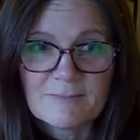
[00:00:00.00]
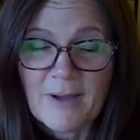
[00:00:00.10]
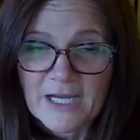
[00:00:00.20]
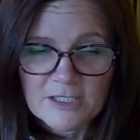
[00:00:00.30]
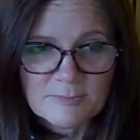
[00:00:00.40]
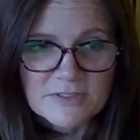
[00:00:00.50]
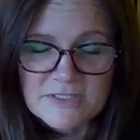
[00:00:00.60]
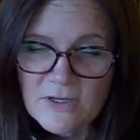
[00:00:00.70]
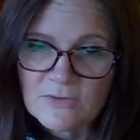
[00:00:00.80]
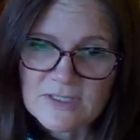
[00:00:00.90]
Buyer
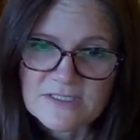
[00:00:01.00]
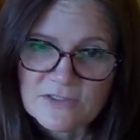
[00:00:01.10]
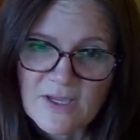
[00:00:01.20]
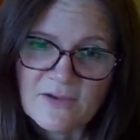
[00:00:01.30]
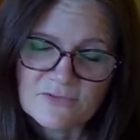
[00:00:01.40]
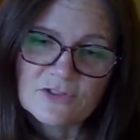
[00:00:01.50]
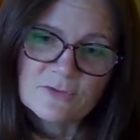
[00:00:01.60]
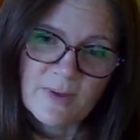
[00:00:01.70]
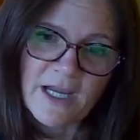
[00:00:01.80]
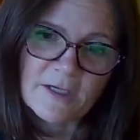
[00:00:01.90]
personas. You have to
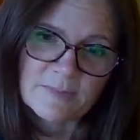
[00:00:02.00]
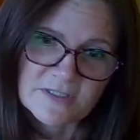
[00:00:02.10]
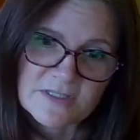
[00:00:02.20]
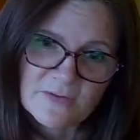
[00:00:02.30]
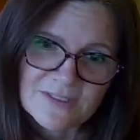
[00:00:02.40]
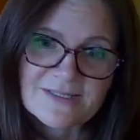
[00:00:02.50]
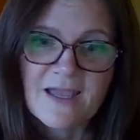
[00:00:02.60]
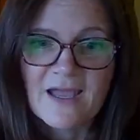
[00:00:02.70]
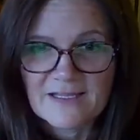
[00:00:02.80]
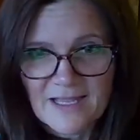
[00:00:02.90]
do buyer personas.
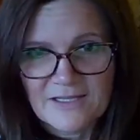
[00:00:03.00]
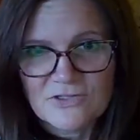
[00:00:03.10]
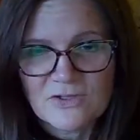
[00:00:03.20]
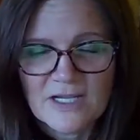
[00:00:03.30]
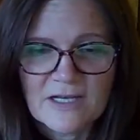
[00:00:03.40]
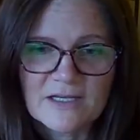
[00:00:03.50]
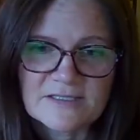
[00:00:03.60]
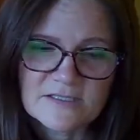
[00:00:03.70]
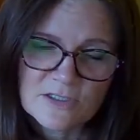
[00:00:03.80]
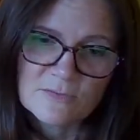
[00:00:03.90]
Again, you cannot
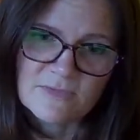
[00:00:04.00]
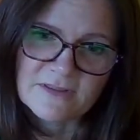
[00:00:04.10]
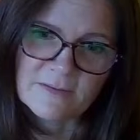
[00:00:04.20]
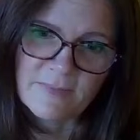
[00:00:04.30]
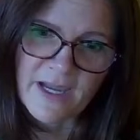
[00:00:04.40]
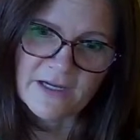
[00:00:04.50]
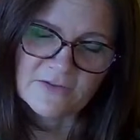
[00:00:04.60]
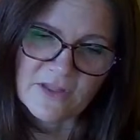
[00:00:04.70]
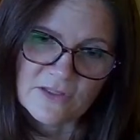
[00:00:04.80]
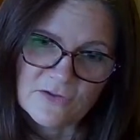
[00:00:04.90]
assume that the
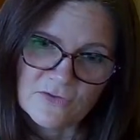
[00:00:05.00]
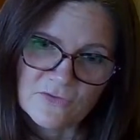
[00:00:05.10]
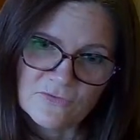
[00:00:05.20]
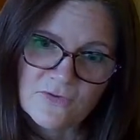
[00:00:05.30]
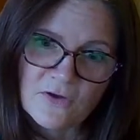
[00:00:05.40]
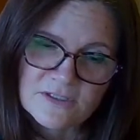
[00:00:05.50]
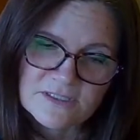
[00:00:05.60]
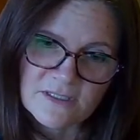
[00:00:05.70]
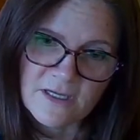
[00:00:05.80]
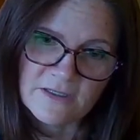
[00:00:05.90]
buyer that you
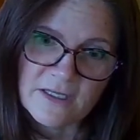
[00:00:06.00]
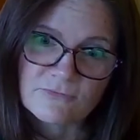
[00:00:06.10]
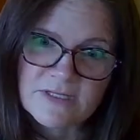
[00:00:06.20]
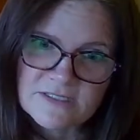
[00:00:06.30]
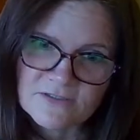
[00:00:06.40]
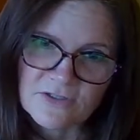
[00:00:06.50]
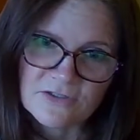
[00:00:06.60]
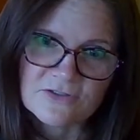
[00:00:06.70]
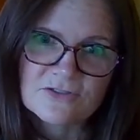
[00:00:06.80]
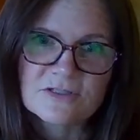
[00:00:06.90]
focused on and
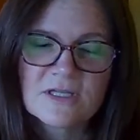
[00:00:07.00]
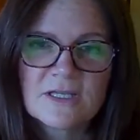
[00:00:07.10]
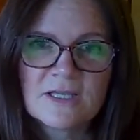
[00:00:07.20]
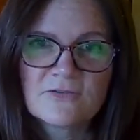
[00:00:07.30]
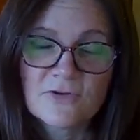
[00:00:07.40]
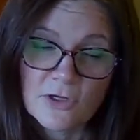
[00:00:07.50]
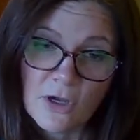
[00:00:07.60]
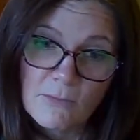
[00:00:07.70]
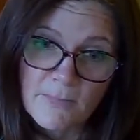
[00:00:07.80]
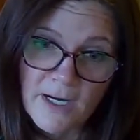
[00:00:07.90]
researched for your
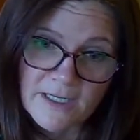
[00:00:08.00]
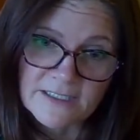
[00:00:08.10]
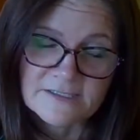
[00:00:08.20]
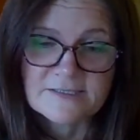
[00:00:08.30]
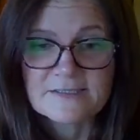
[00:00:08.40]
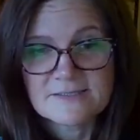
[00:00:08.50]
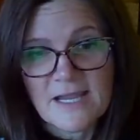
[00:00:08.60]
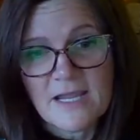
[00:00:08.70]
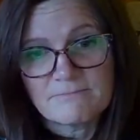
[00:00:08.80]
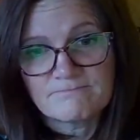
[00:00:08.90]
home market is the
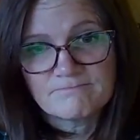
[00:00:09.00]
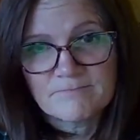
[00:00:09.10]
same.